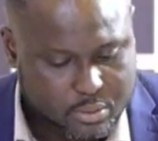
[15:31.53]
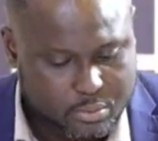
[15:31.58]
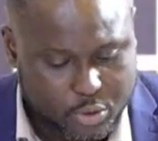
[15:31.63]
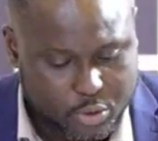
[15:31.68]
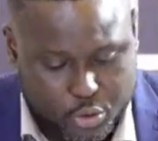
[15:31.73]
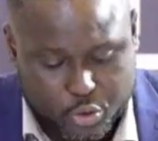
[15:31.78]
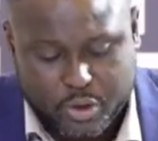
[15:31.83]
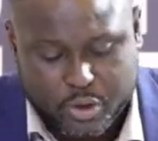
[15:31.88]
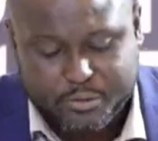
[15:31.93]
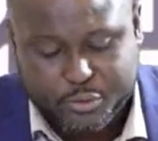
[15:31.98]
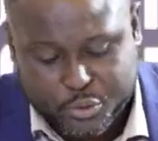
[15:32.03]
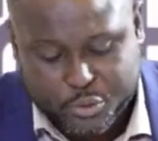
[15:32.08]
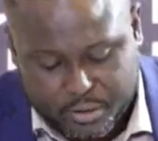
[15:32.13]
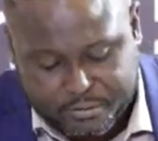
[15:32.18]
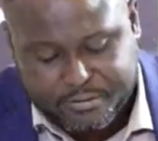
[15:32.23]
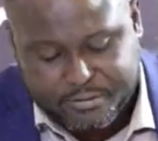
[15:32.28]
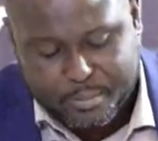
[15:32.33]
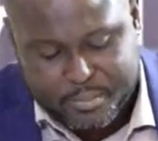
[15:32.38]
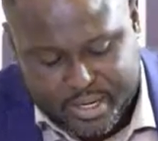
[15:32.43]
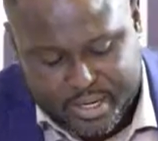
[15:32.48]
But you are
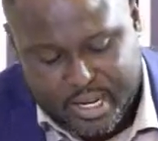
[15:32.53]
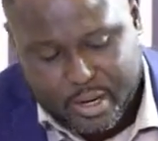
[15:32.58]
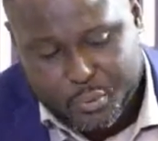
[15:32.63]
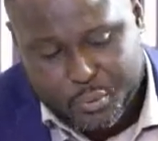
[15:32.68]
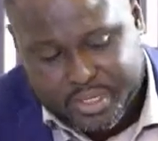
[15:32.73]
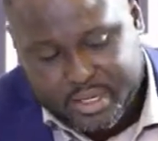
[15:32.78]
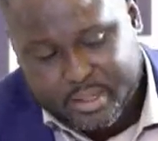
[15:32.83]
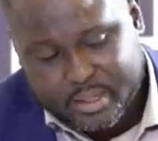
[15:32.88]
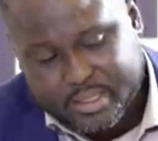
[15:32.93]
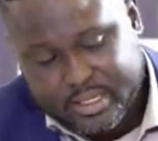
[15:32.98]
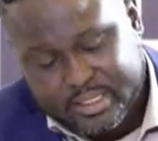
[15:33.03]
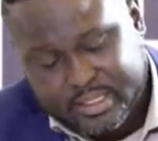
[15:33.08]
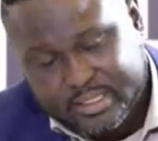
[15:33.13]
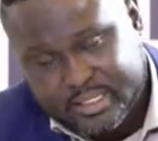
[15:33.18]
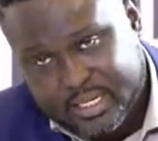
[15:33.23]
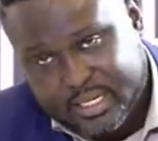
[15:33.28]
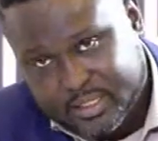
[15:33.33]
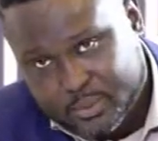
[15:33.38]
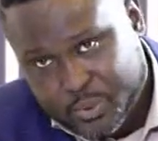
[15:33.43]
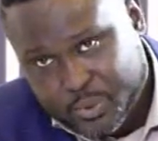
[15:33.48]
familiar with
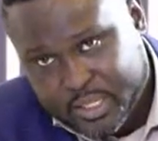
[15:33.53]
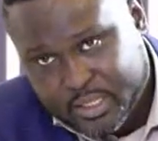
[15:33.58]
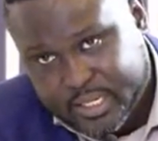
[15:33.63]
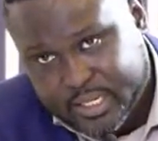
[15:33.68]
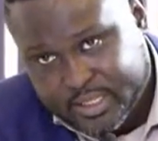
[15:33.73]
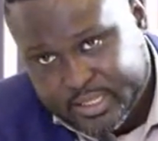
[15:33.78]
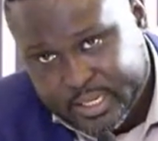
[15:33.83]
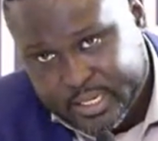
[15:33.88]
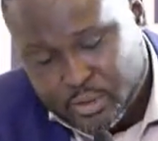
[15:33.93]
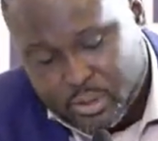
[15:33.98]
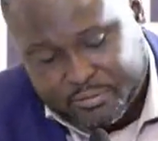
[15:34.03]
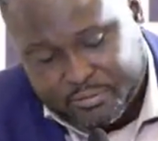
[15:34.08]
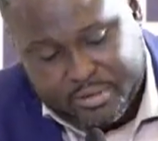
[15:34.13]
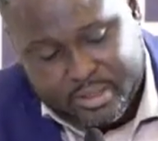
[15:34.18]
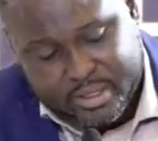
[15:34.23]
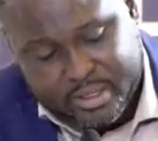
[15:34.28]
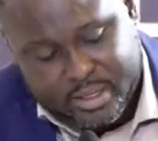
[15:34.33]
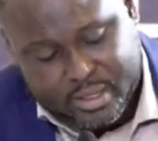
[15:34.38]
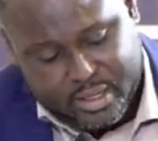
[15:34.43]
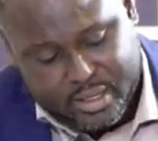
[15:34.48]
the dictates of
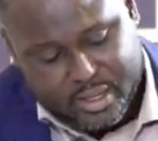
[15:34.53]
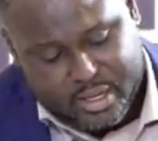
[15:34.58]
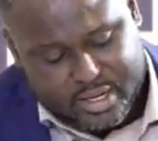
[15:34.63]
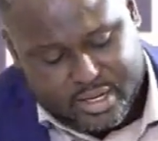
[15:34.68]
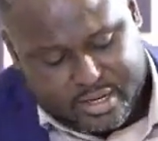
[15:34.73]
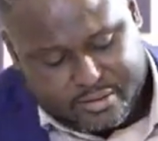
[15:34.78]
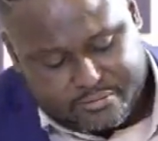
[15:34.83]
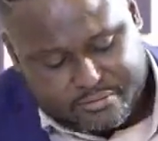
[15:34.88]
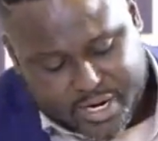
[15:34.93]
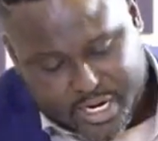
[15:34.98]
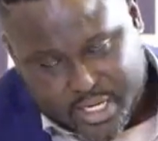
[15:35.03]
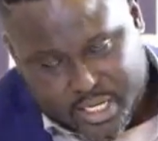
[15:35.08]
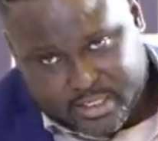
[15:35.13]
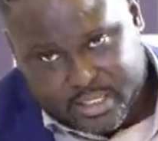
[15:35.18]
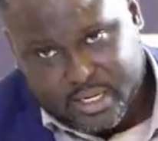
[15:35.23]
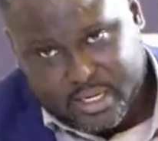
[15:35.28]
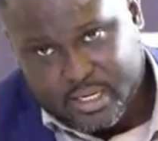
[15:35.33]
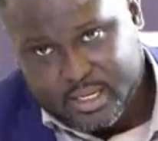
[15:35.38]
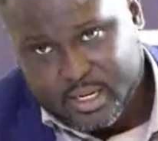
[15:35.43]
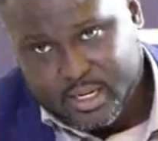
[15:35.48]
the
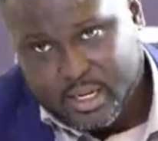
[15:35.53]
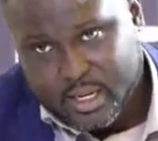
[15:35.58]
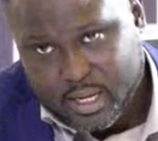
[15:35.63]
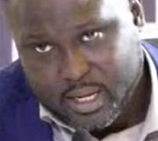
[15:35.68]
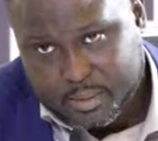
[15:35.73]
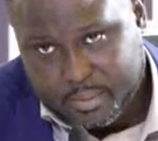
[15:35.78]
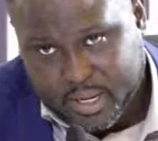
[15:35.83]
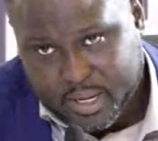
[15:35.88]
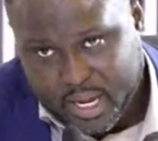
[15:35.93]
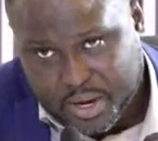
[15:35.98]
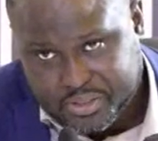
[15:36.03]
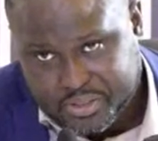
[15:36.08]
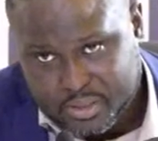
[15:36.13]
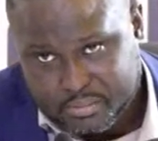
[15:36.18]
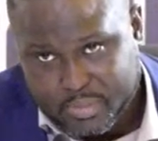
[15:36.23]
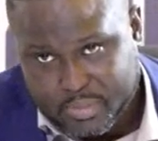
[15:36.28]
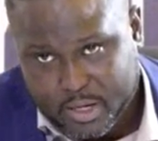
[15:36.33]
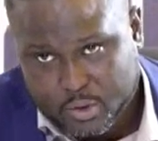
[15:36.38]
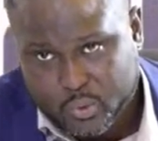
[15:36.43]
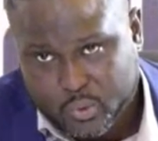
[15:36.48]
financial and accounting
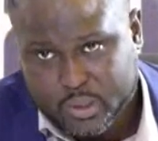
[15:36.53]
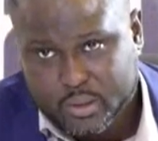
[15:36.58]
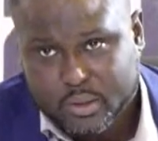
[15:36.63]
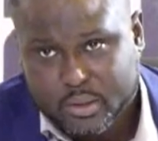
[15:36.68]
manual?